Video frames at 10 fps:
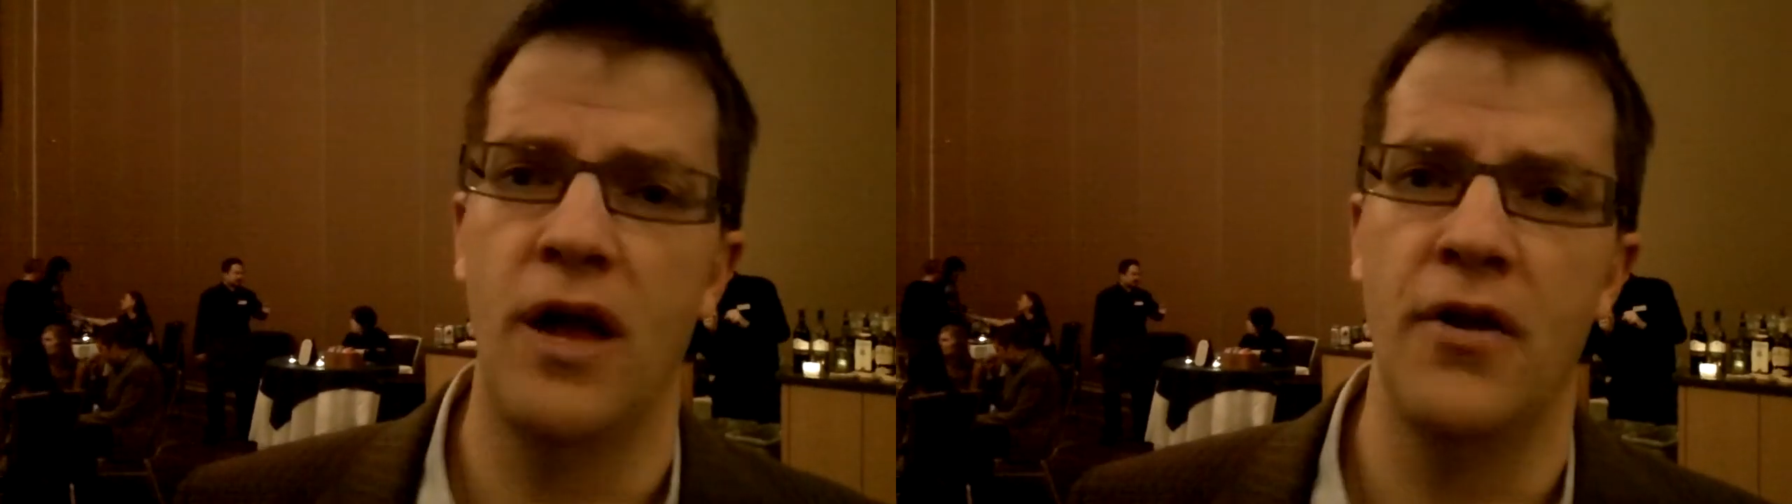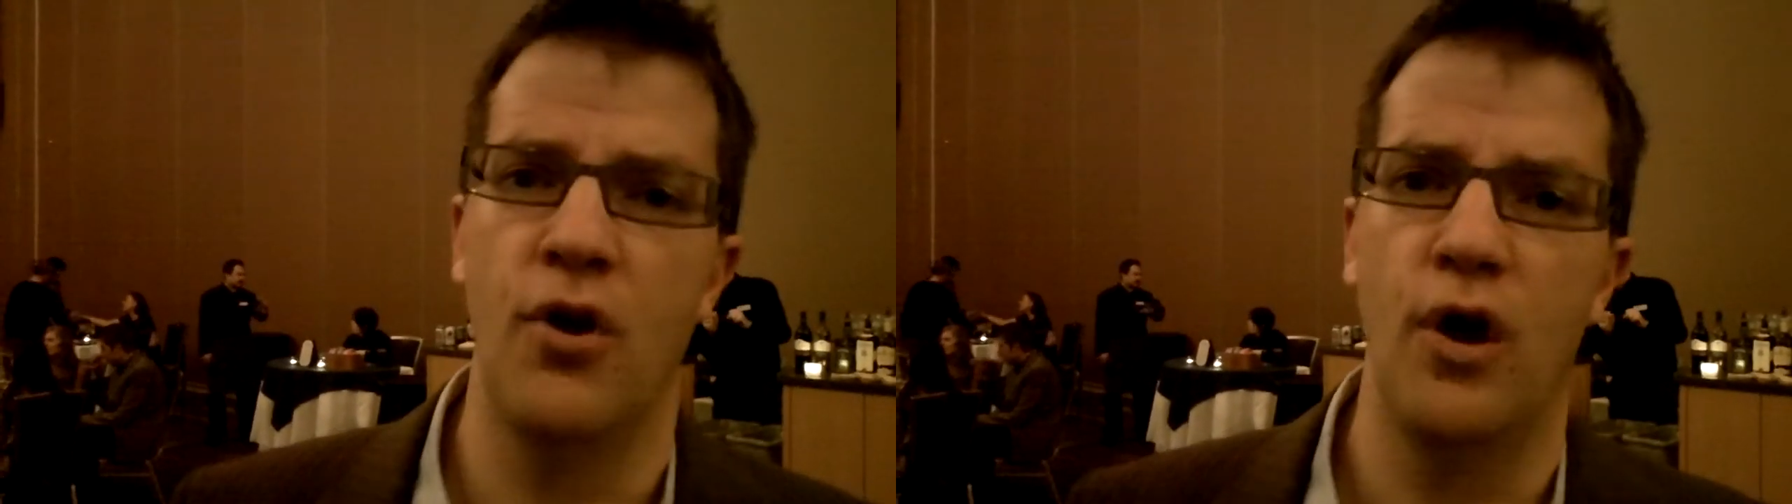
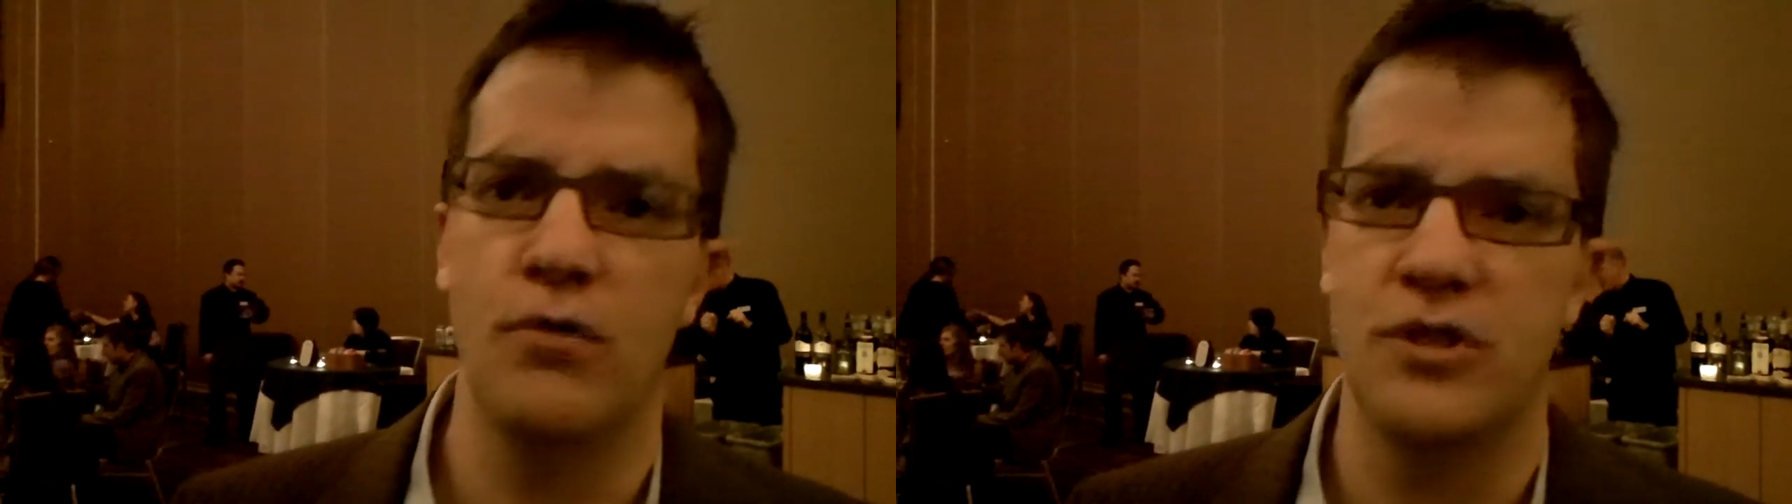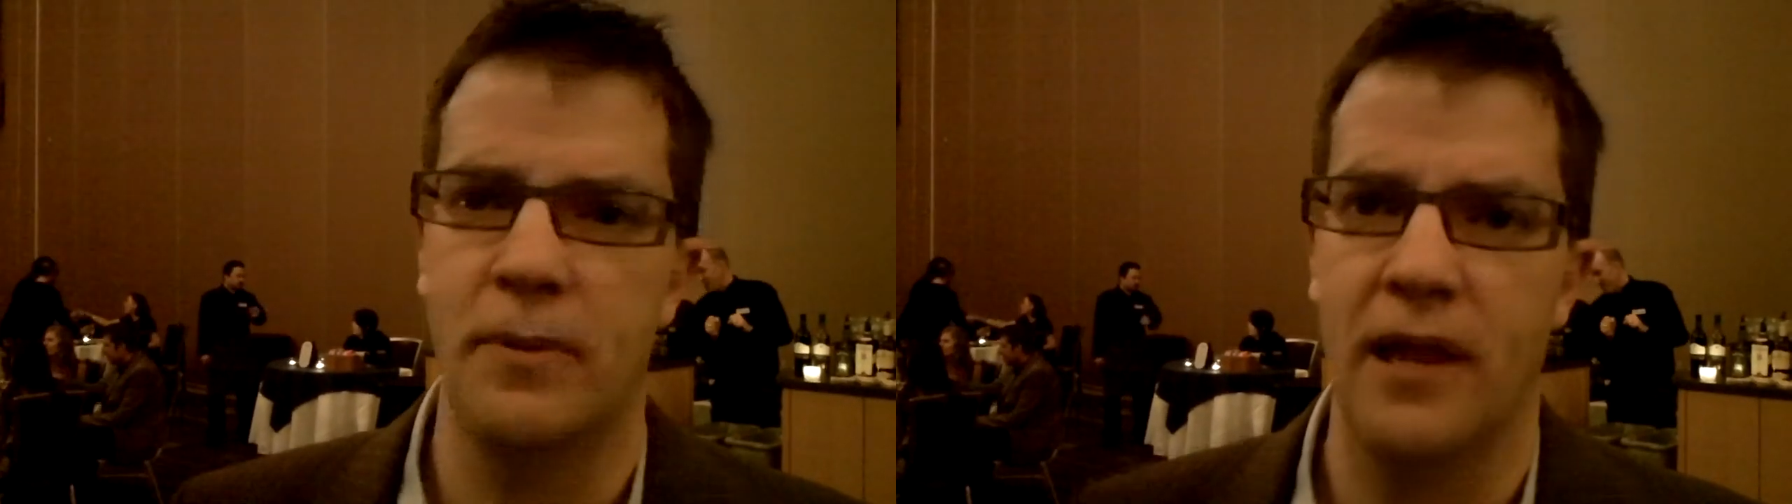I know it
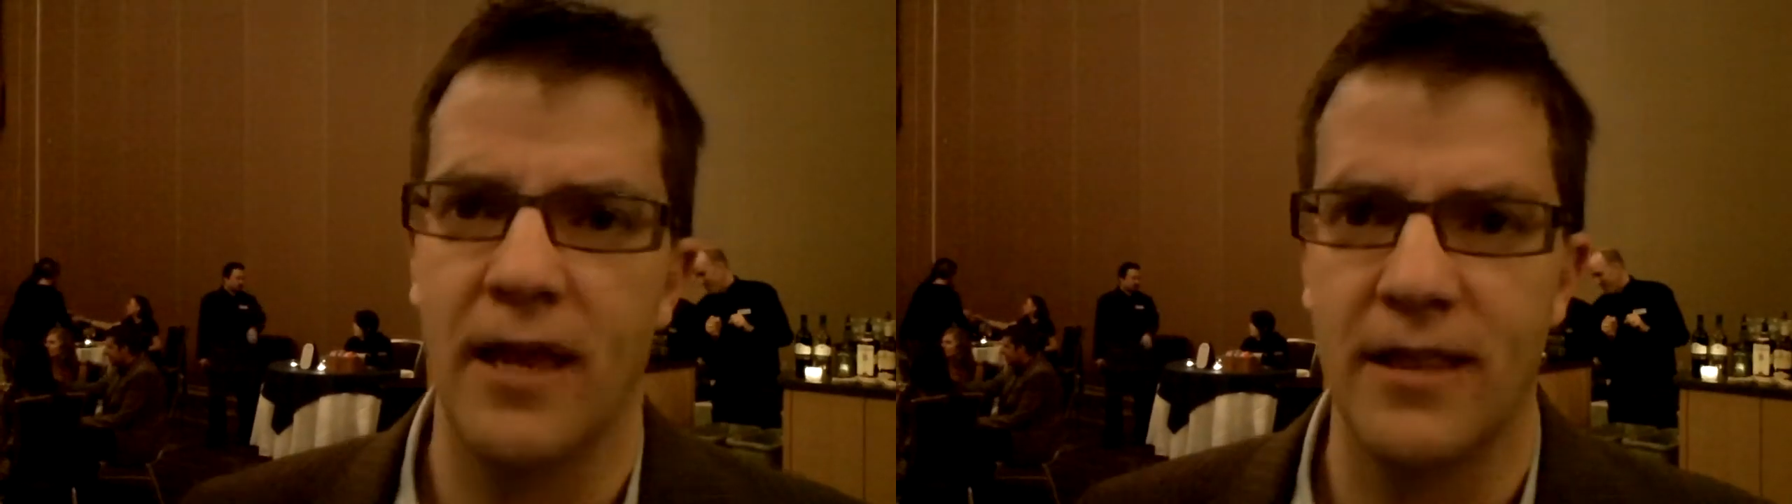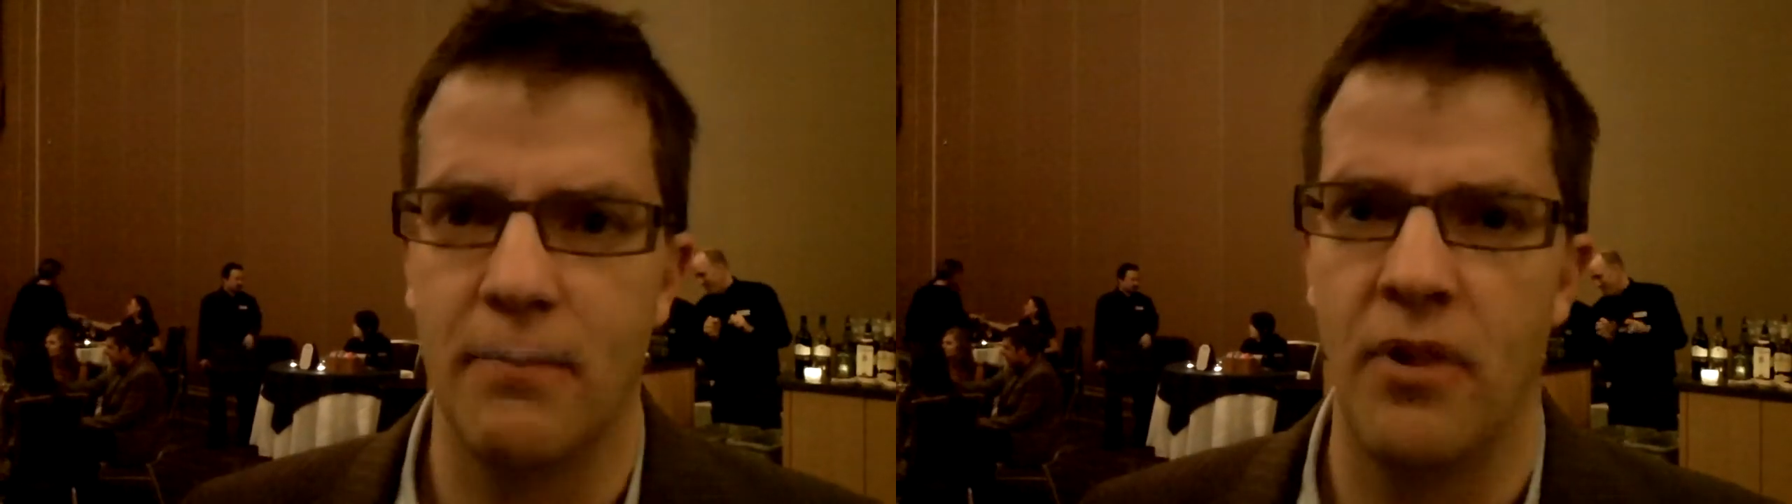was a bit
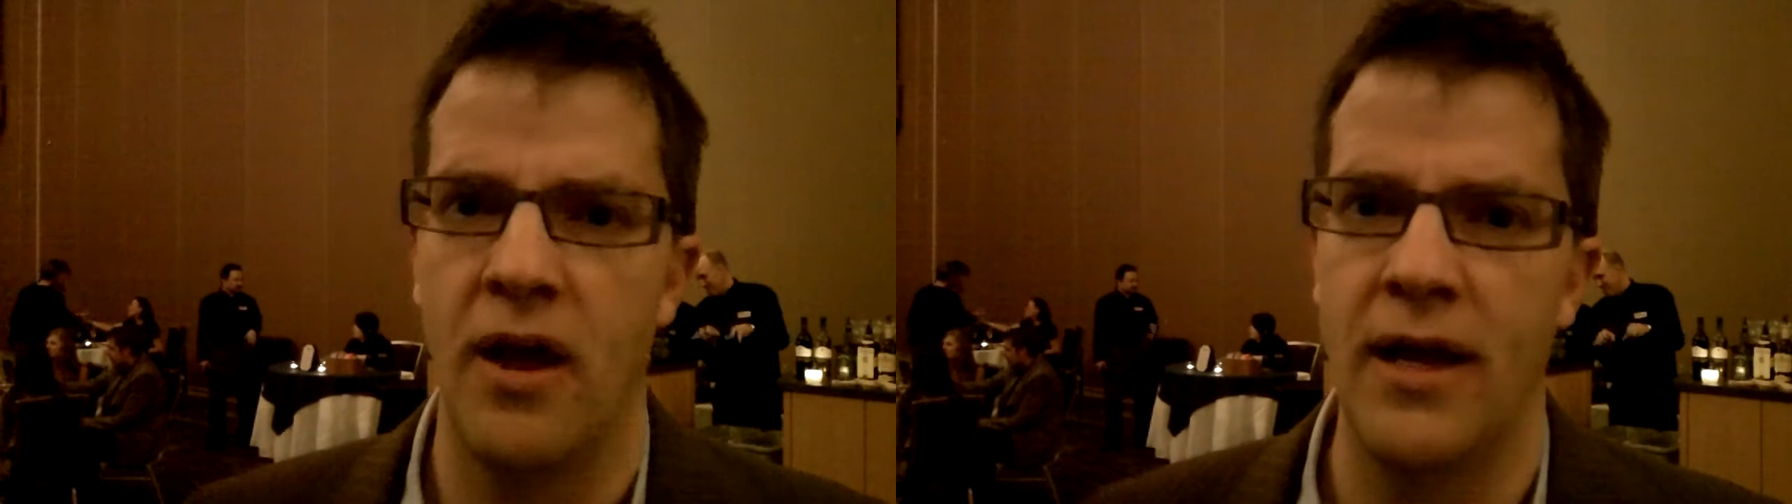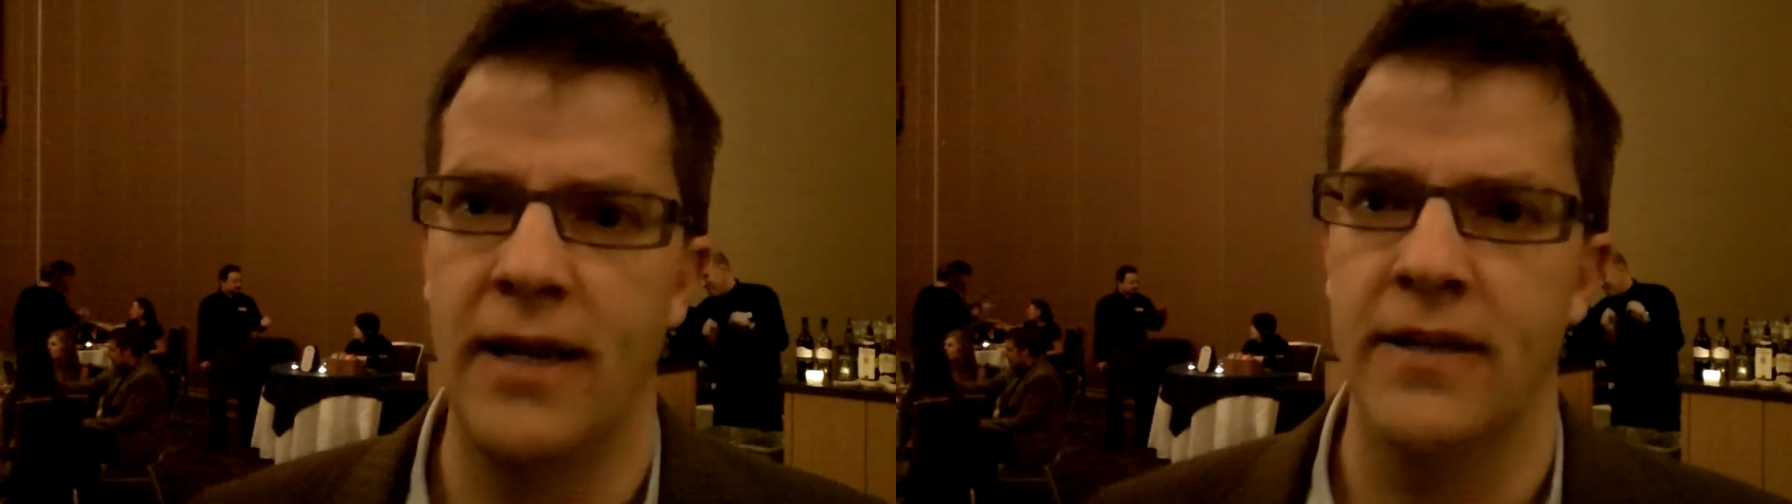like the
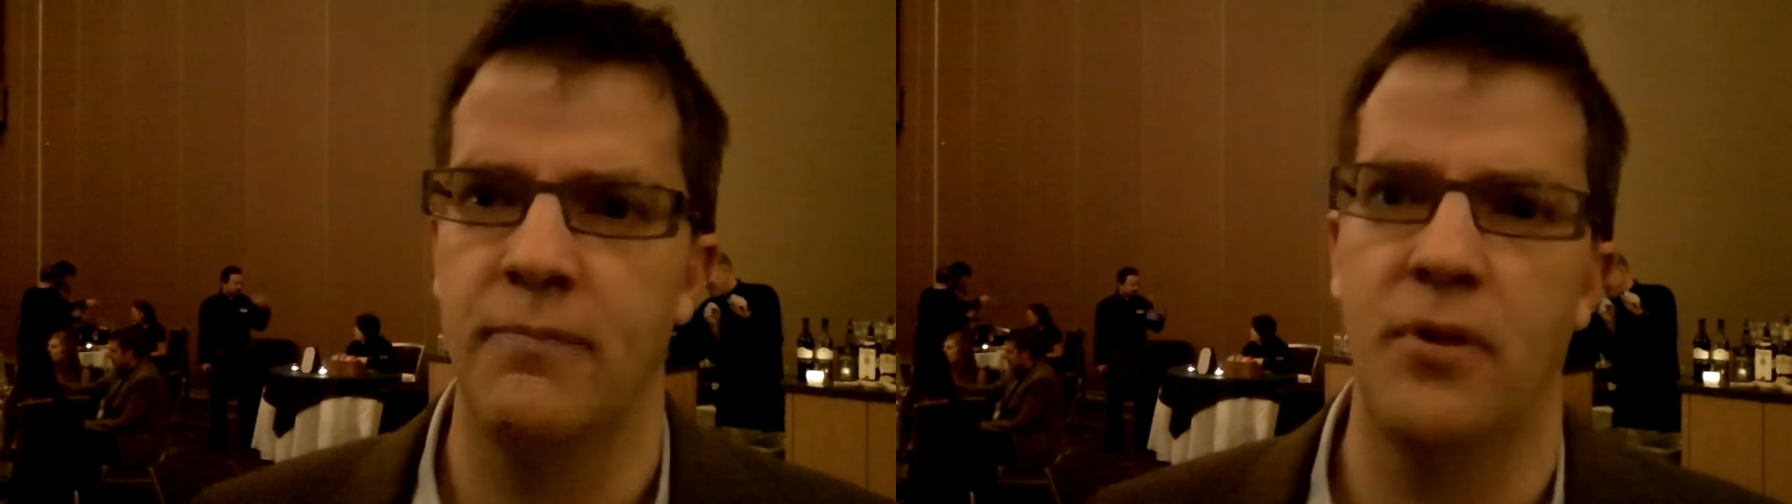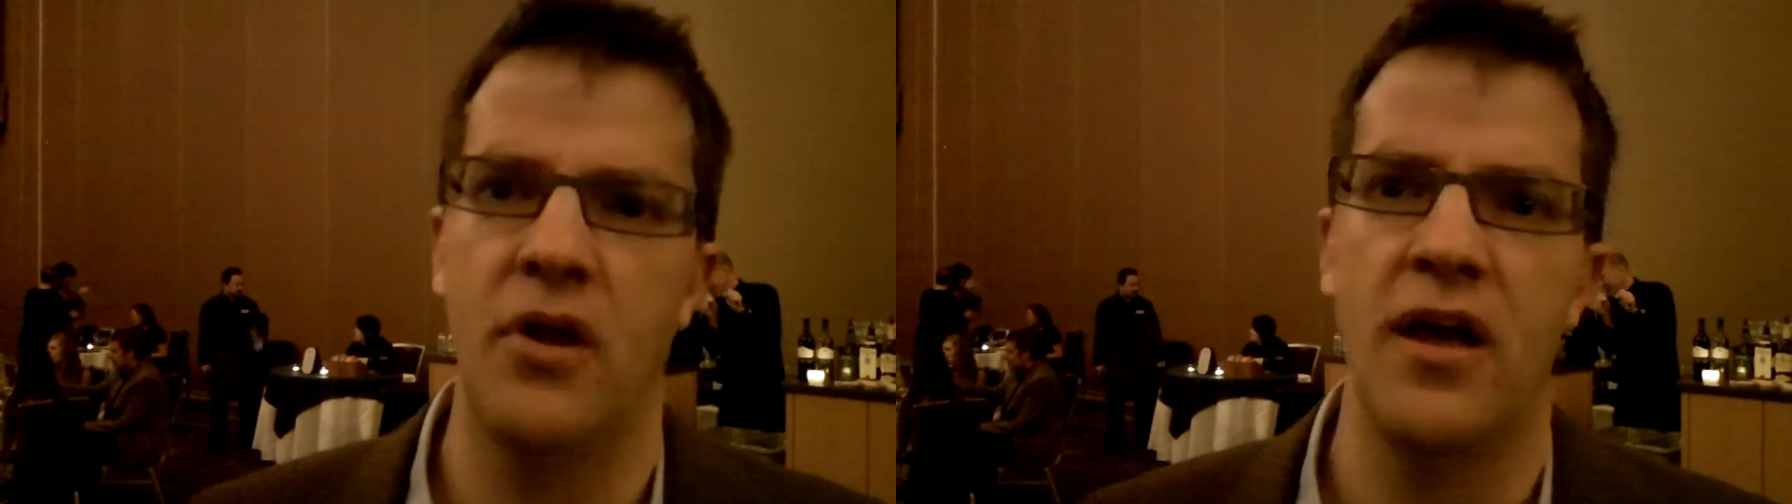blind leading the
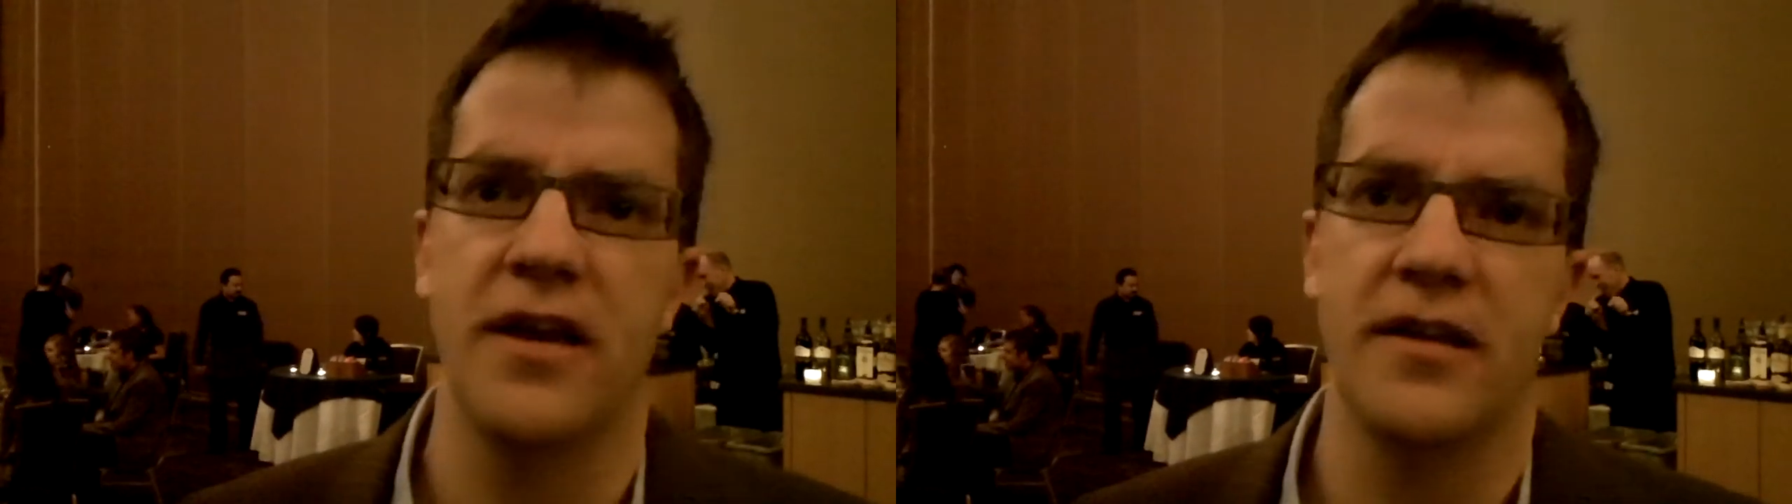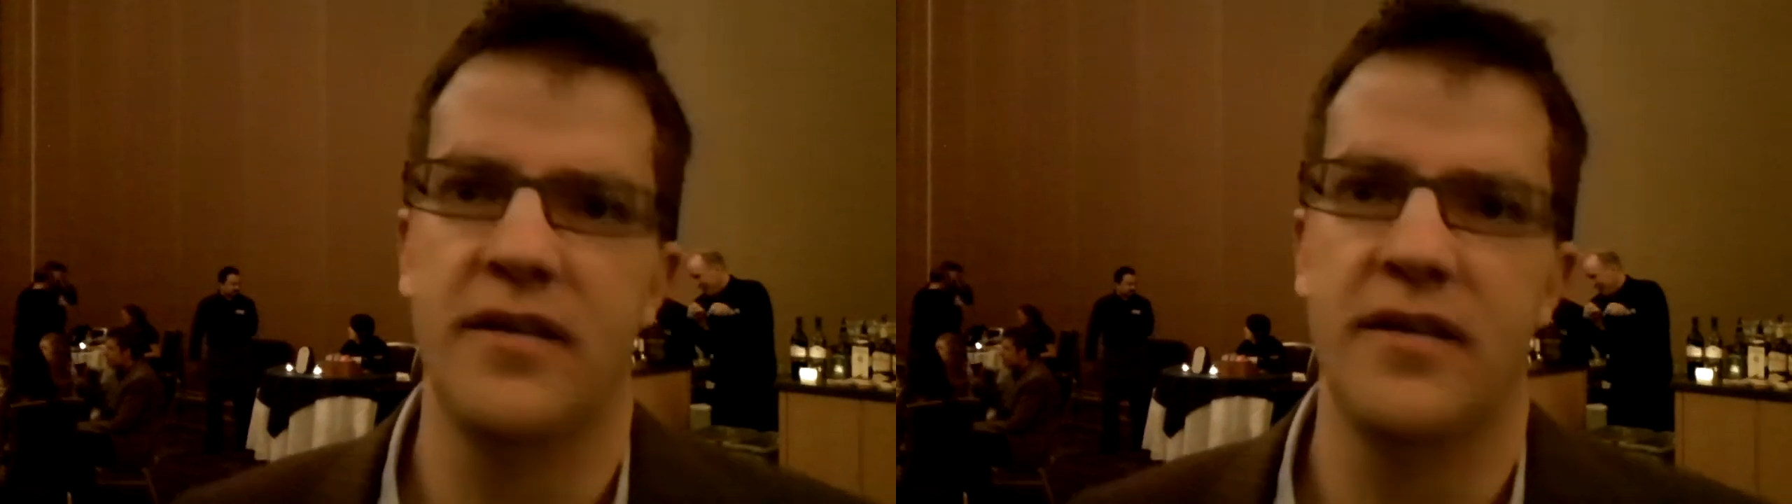blind,